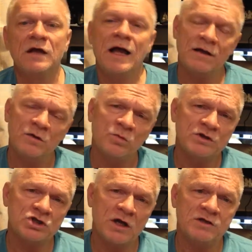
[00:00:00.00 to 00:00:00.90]
How can one
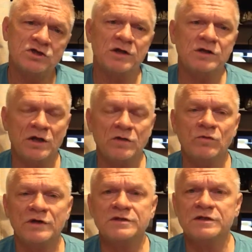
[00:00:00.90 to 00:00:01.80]
judge another
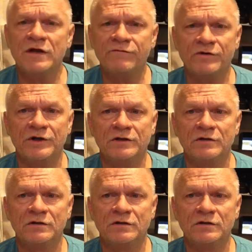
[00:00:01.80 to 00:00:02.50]
one's suffering?